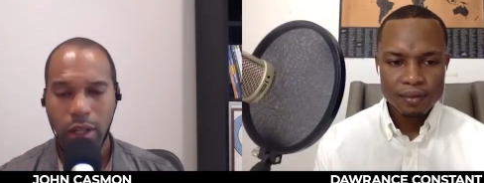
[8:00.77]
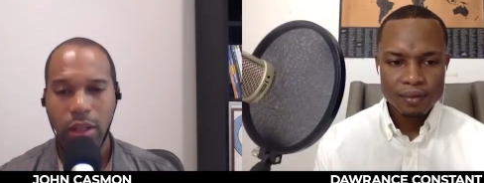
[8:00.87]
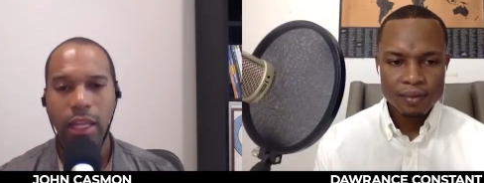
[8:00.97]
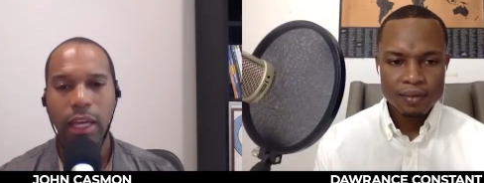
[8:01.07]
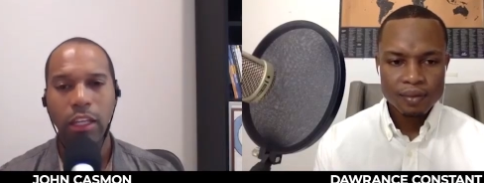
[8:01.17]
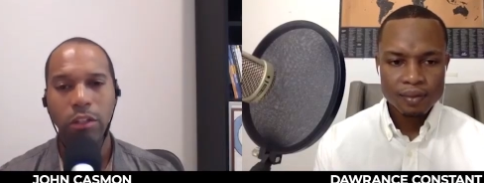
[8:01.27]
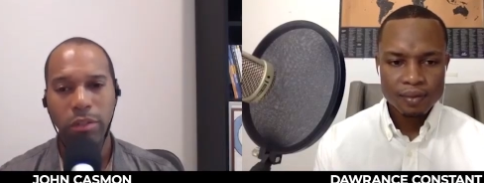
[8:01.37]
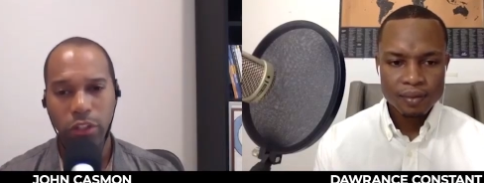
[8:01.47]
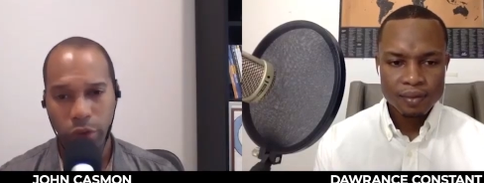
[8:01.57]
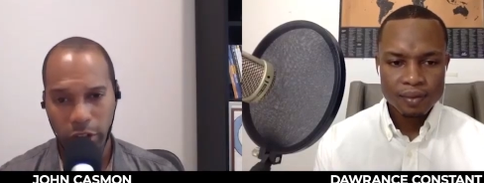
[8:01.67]
Speaker 1: that could
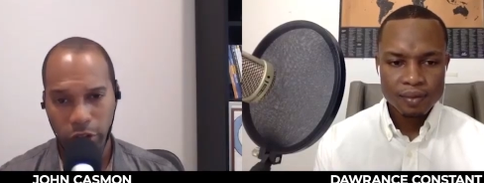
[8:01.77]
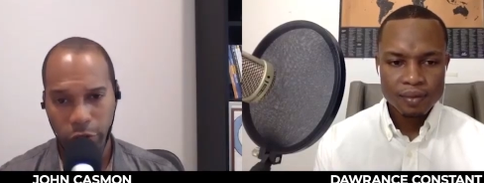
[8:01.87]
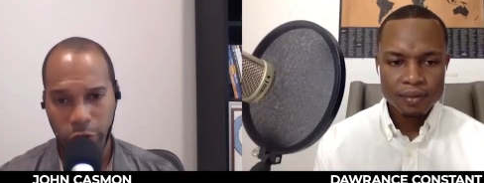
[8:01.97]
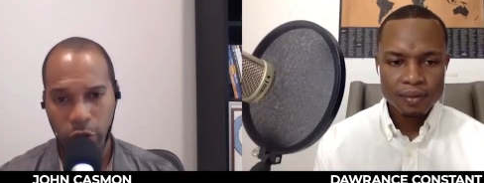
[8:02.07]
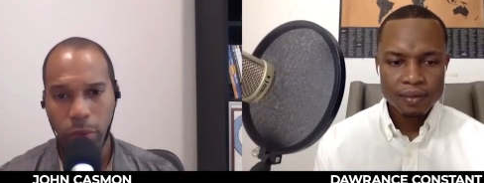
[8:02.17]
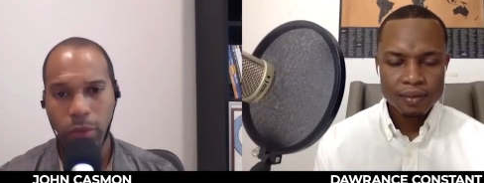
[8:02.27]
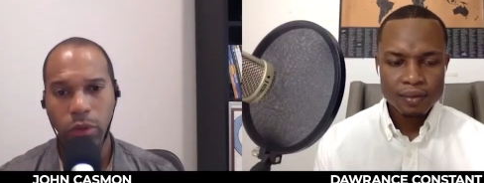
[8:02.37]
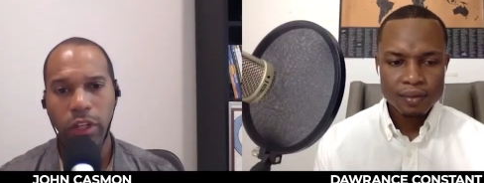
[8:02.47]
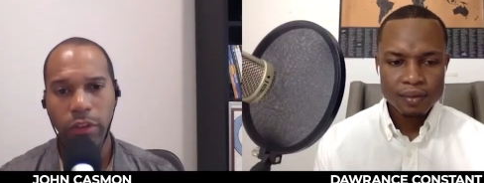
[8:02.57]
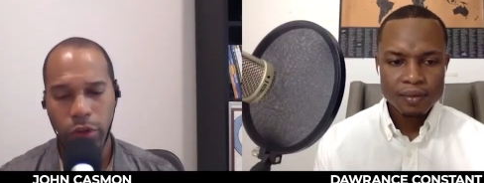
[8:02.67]
be
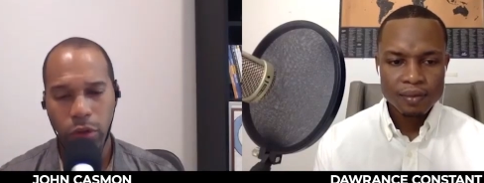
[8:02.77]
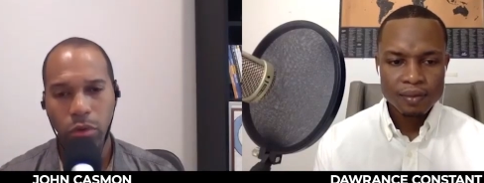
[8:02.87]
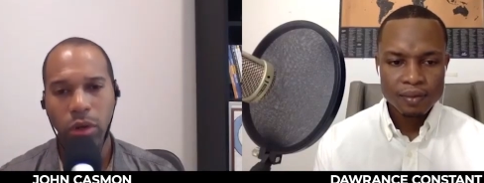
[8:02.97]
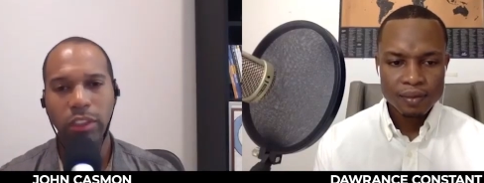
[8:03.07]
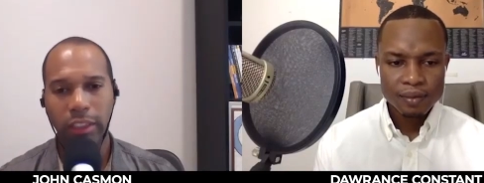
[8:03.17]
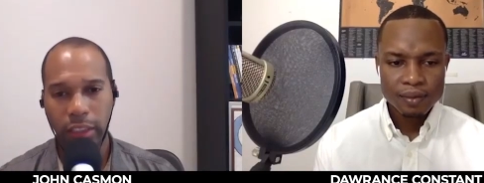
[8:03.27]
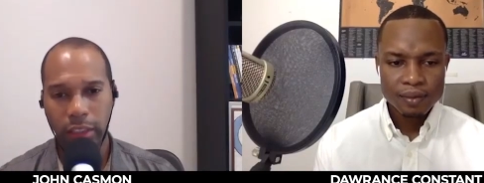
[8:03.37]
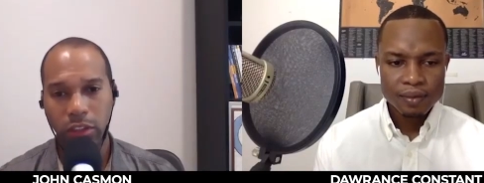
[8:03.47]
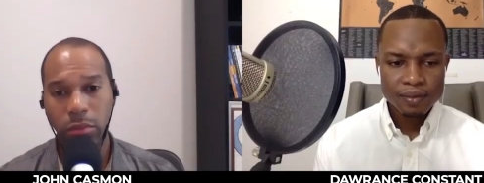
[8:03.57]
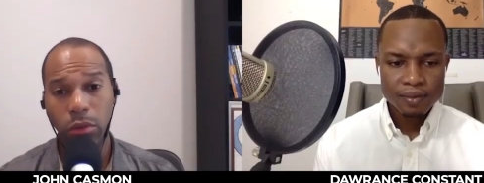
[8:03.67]
transferable if you want to get
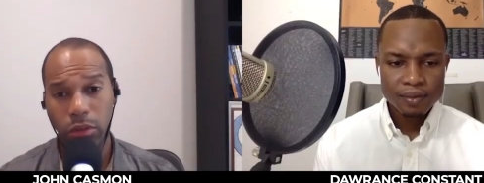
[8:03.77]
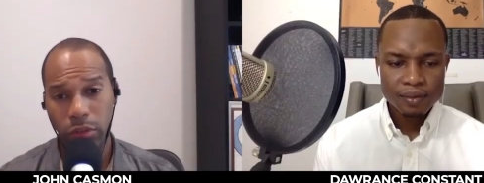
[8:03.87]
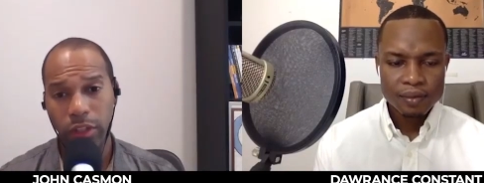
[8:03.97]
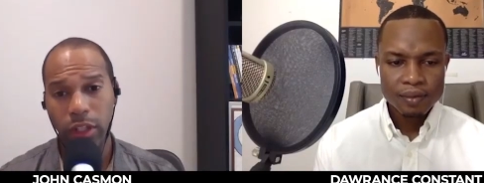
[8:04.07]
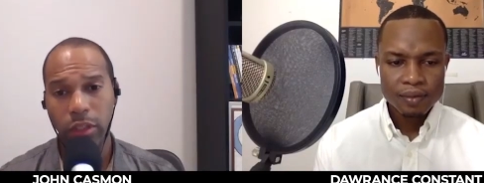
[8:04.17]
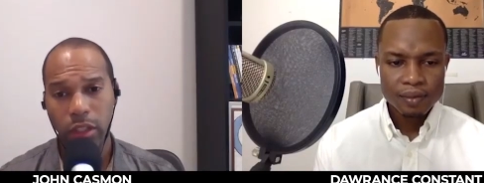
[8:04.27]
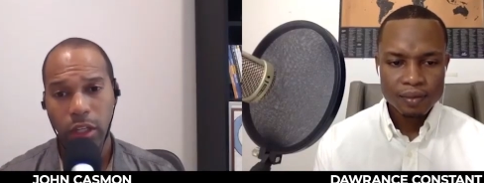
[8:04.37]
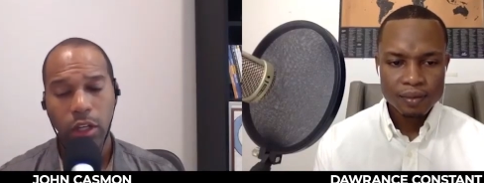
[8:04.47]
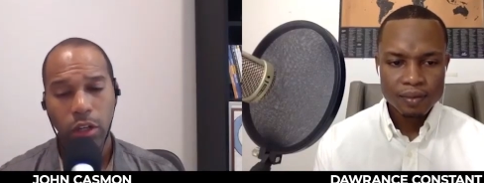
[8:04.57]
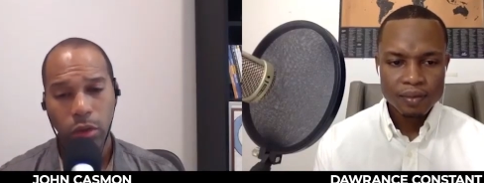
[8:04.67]
into multifamily
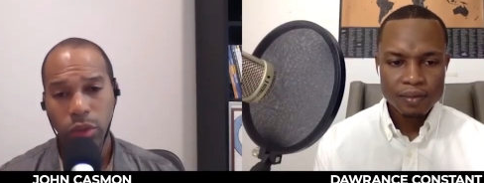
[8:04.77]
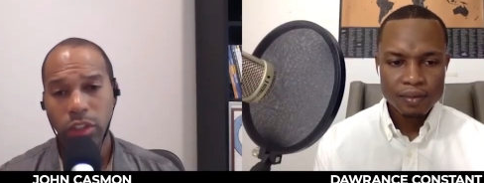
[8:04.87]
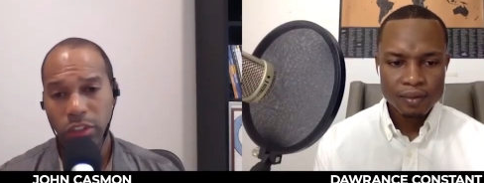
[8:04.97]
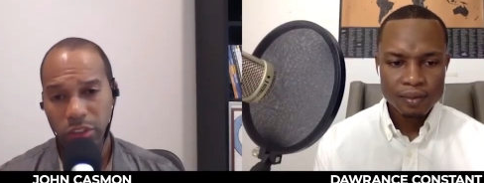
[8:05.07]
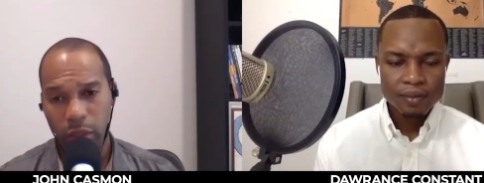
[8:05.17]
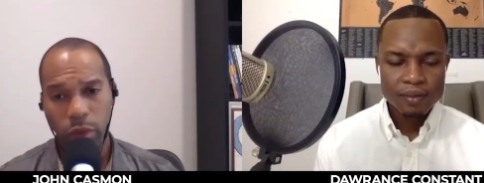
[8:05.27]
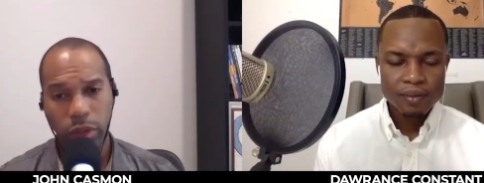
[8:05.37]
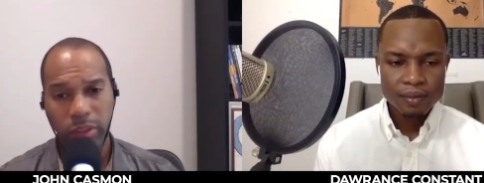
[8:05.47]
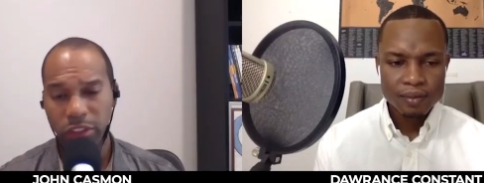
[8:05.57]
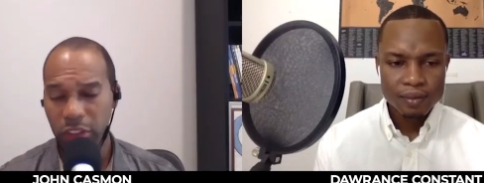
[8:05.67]
real estate,
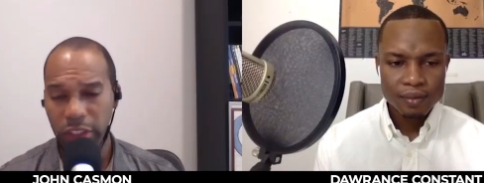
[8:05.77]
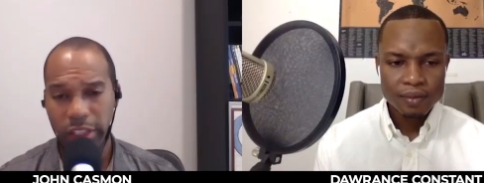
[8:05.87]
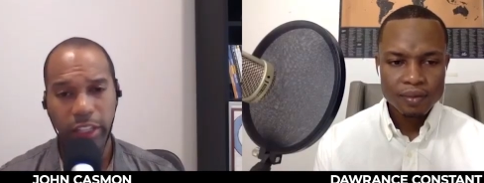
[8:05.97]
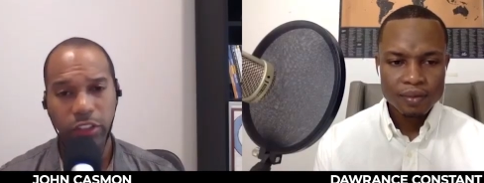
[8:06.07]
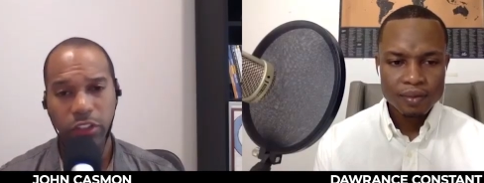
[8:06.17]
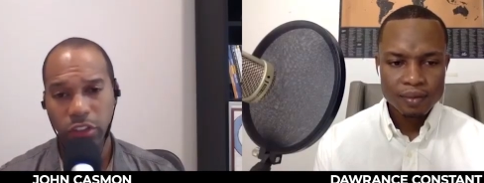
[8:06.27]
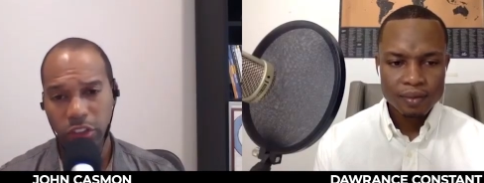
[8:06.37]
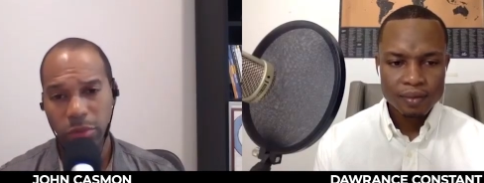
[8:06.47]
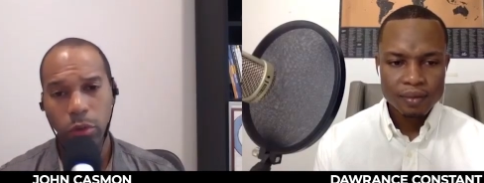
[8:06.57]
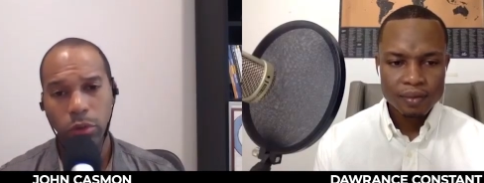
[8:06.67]
whether it be syndication or
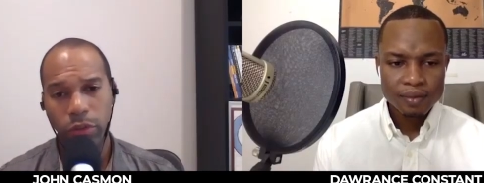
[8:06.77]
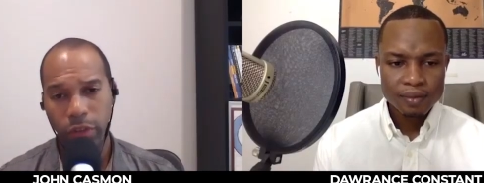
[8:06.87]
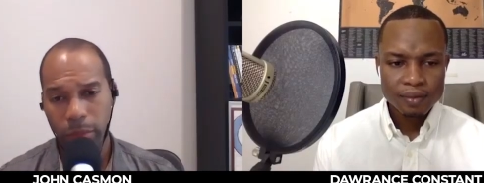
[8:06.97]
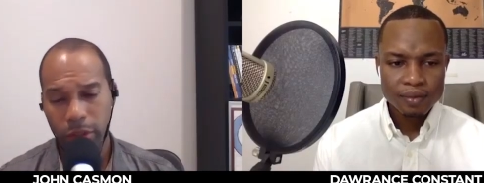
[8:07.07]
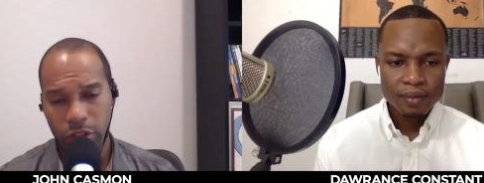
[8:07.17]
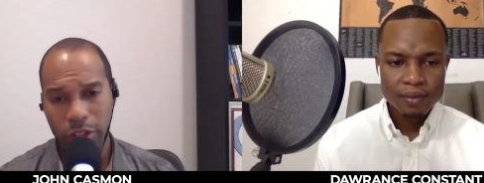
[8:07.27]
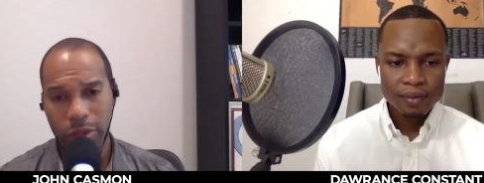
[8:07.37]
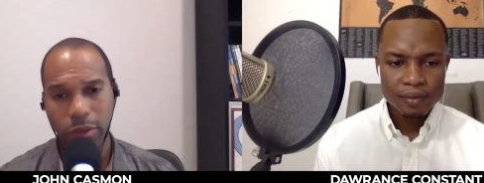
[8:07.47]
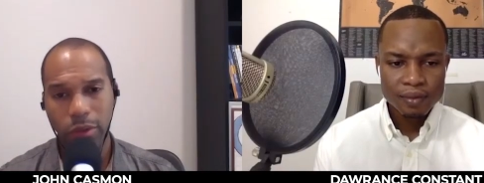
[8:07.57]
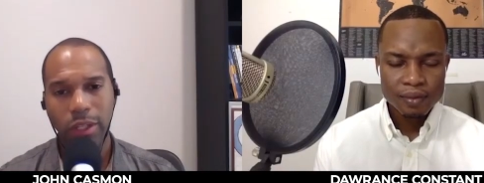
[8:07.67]
just multifamily in
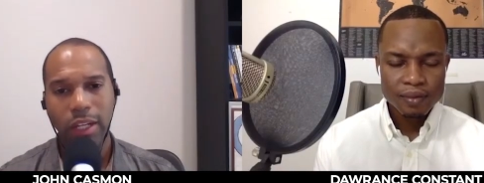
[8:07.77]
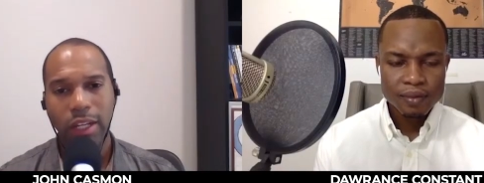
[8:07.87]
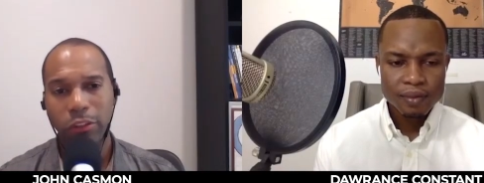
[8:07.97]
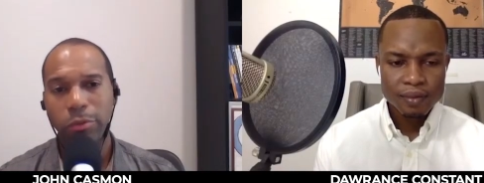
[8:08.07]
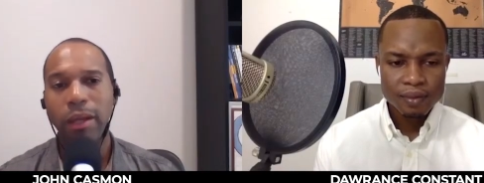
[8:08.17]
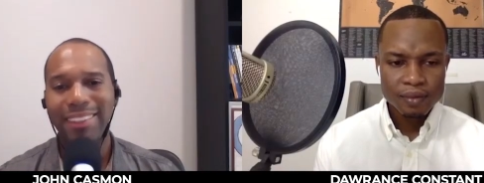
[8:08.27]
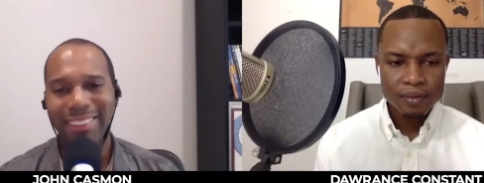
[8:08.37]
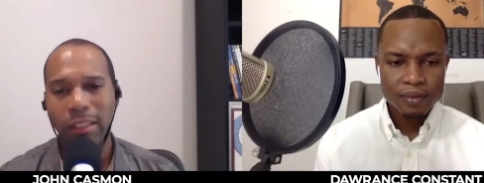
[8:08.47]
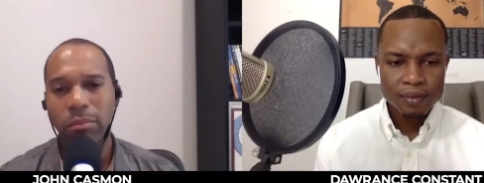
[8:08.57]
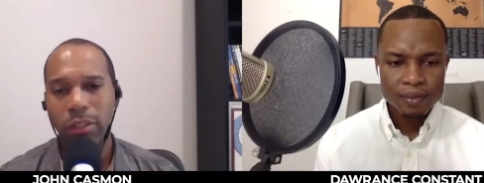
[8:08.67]
general. There's probably
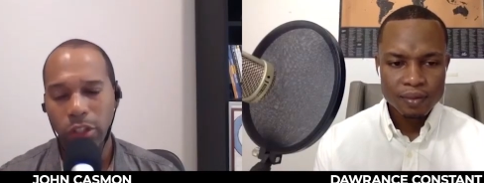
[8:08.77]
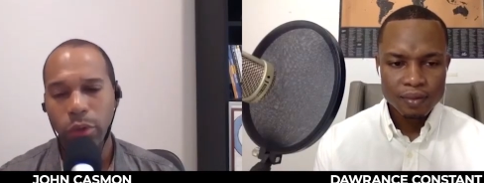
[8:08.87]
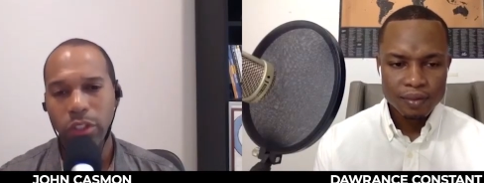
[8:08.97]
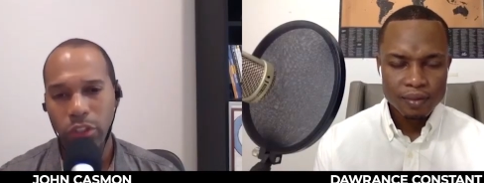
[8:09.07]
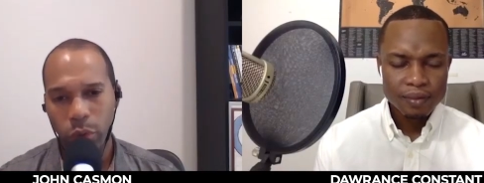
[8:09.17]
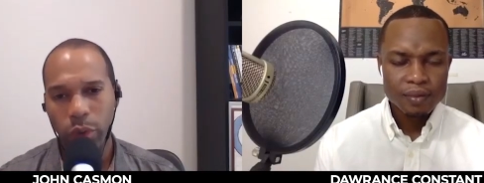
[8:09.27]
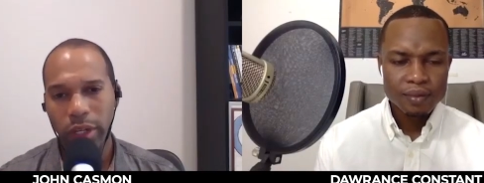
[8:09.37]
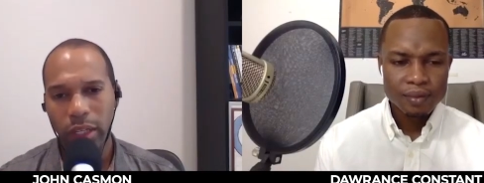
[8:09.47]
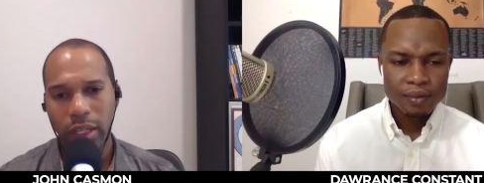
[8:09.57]
something you enjoy